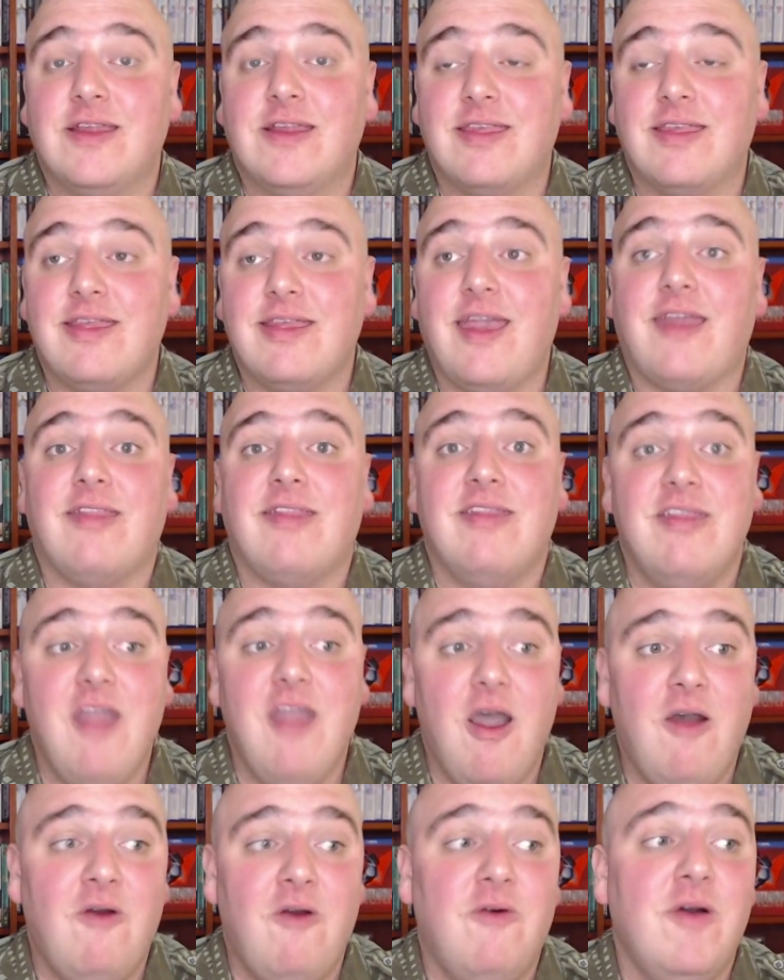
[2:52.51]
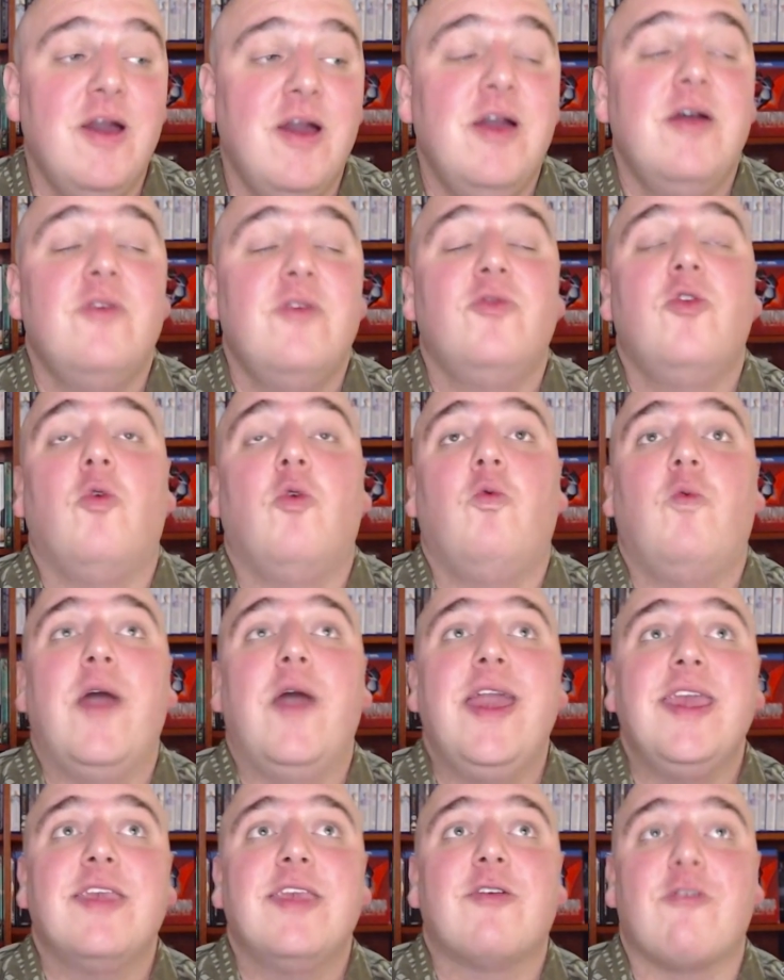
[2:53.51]
It's like, no, the way
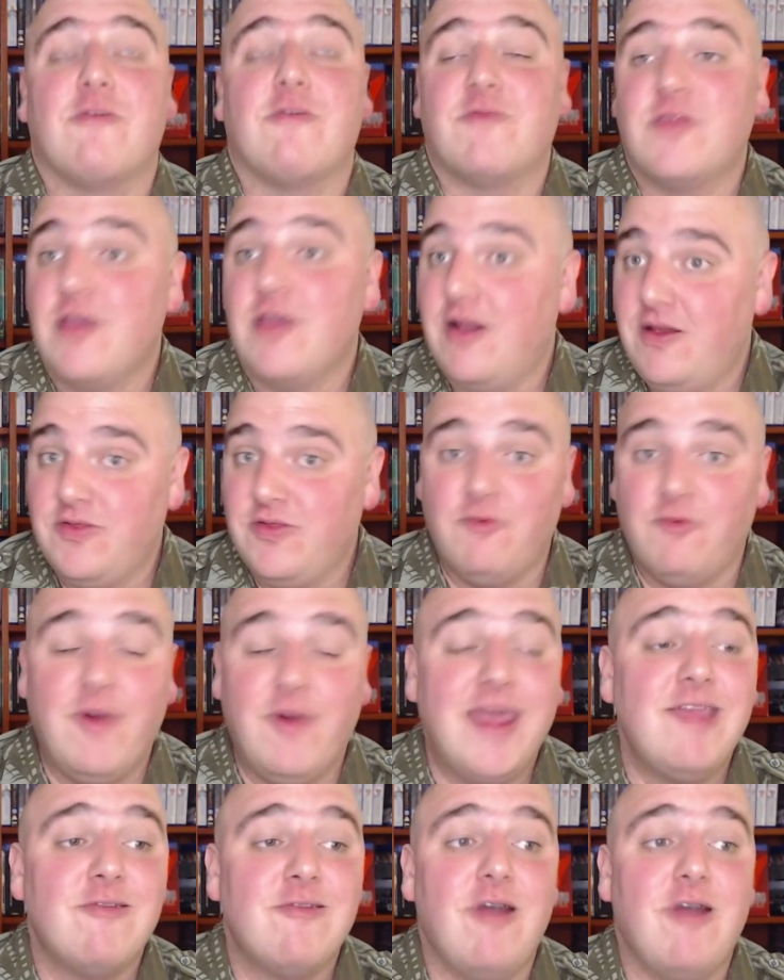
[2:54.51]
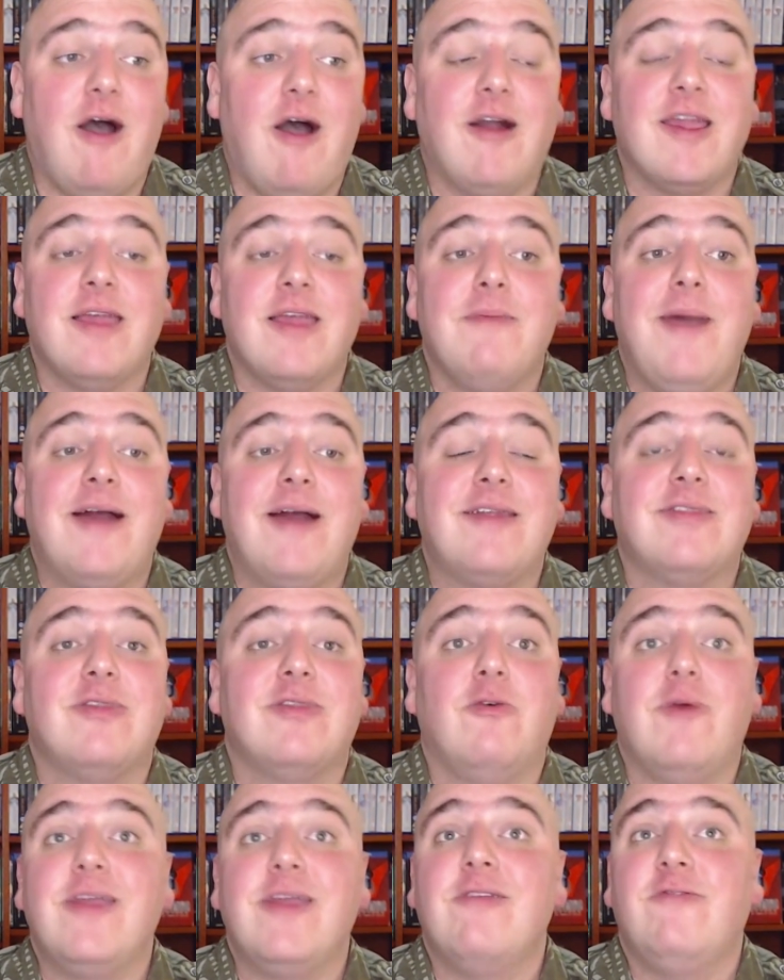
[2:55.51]
you're talking about it, the
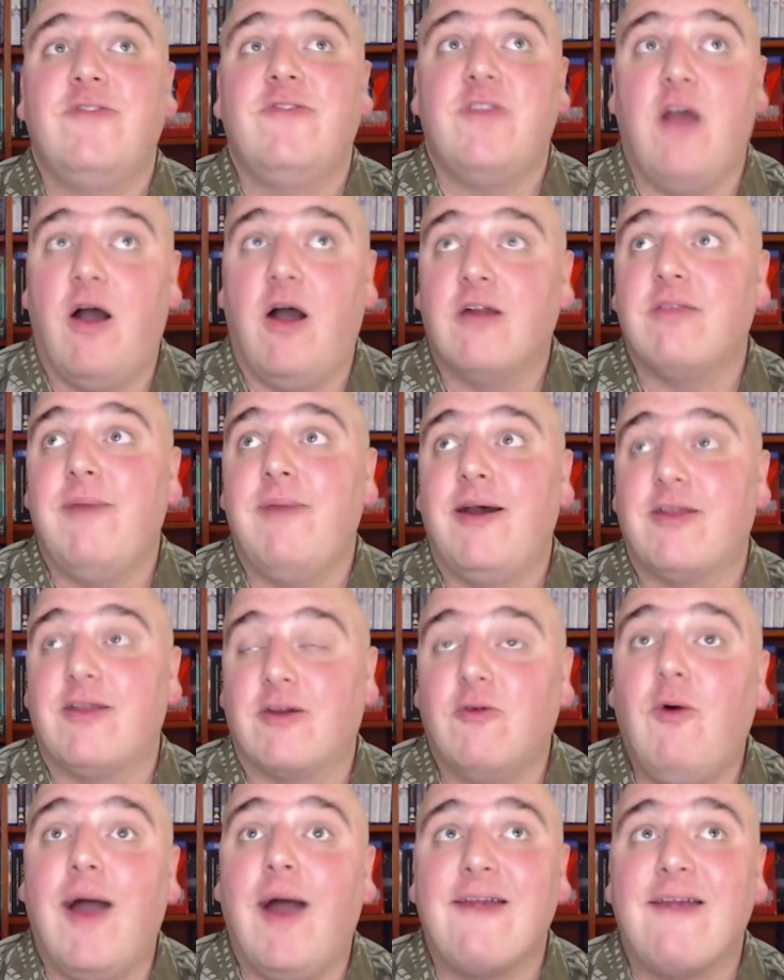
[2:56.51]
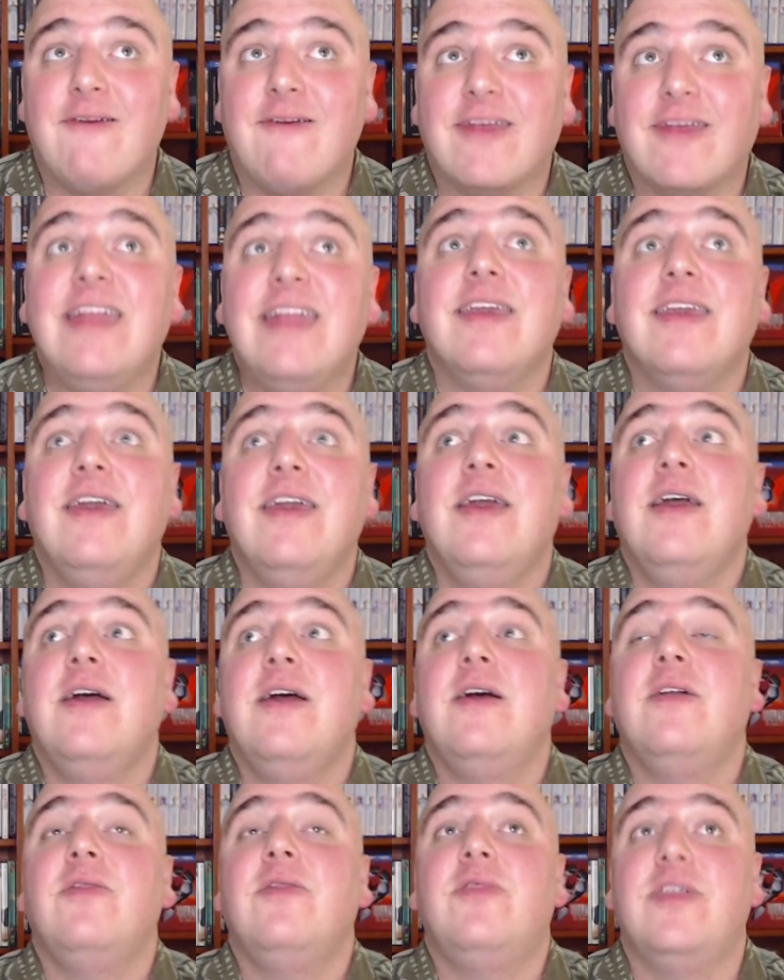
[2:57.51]
way you've talked about acquiring it,
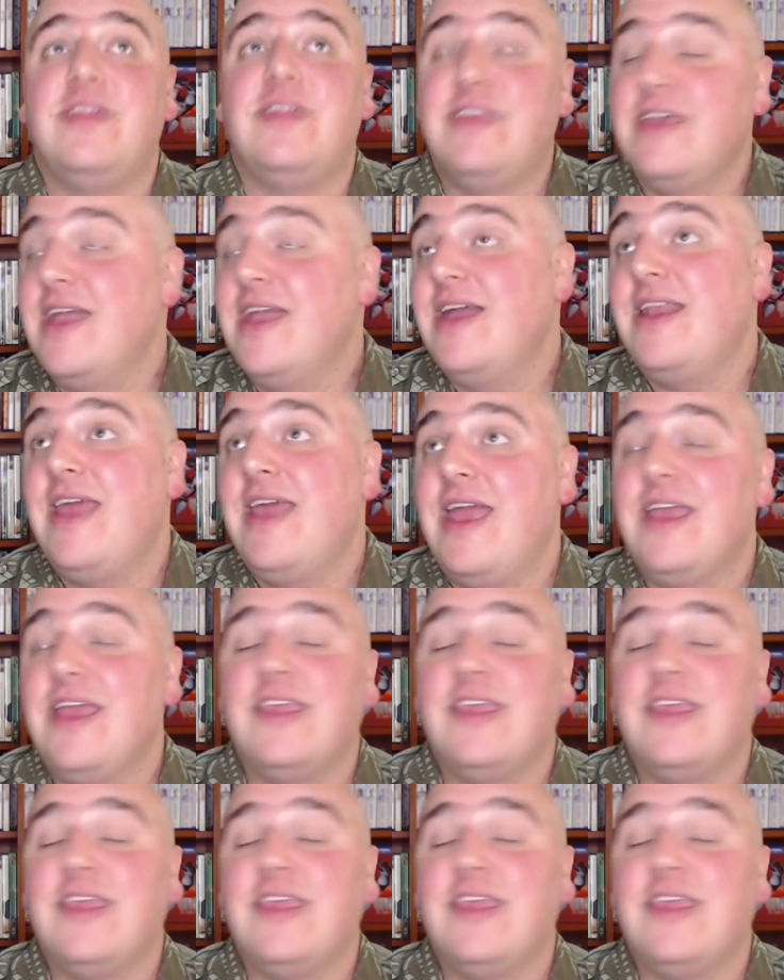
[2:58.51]
the DNA,